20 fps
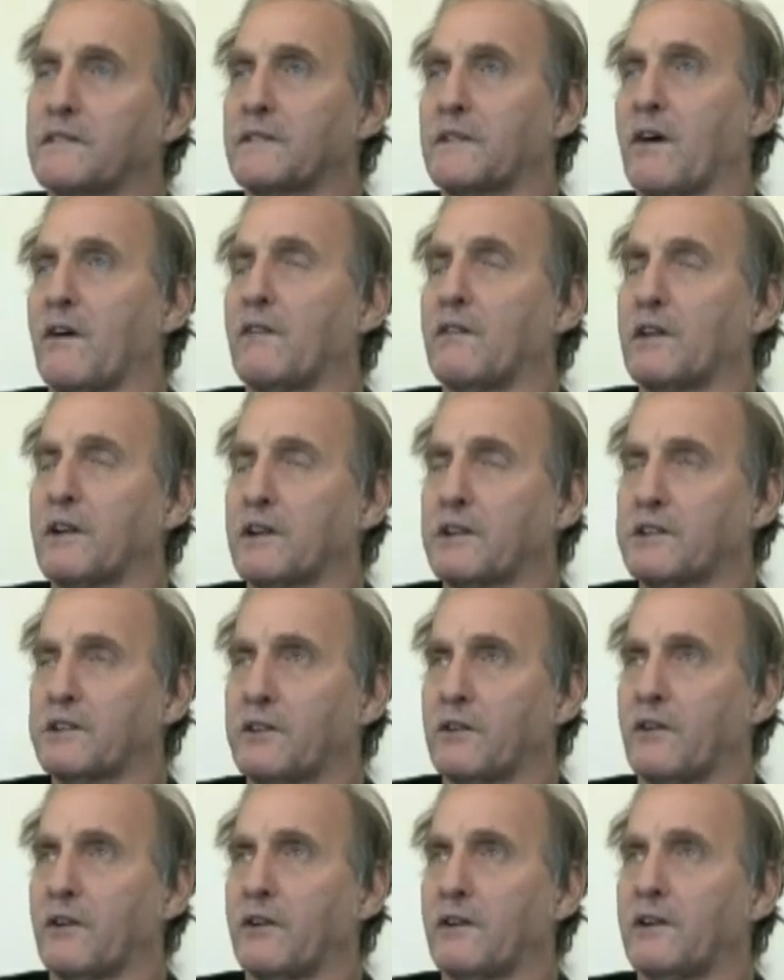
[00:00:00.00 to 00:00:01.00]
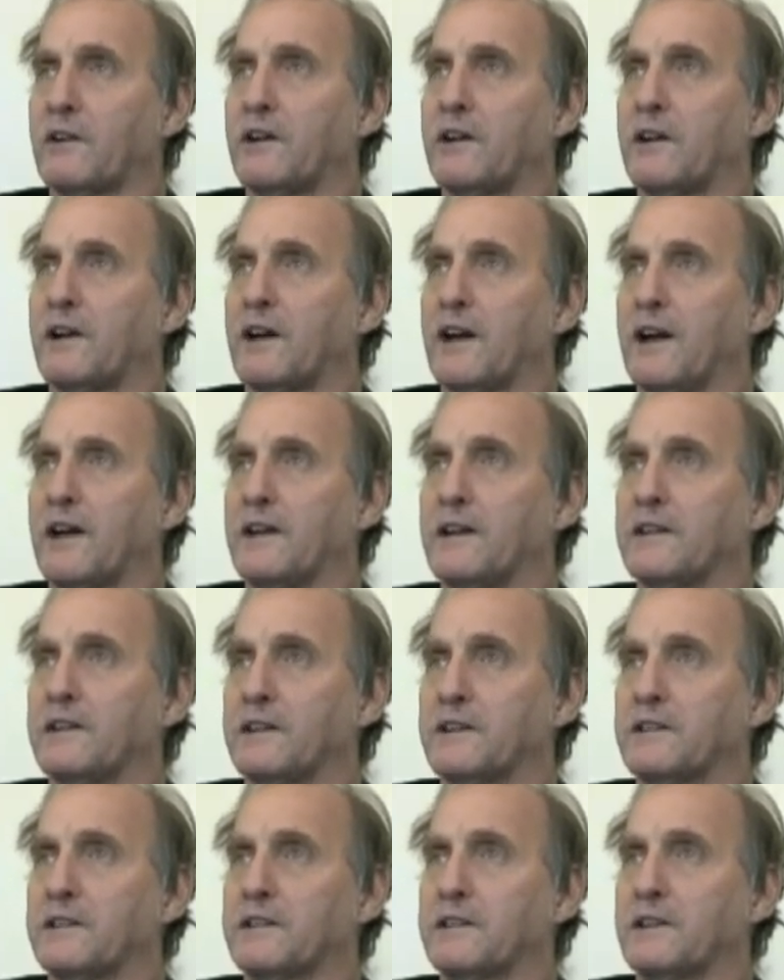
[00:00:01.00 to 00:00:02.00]
go next door and
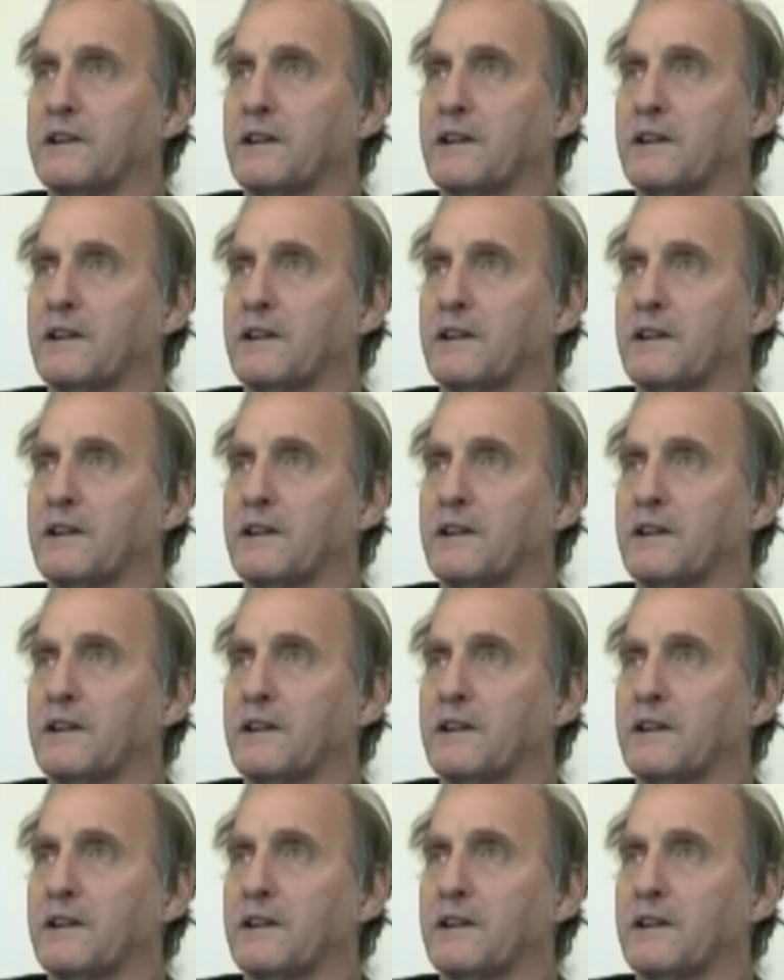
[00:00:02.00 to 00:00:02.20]
just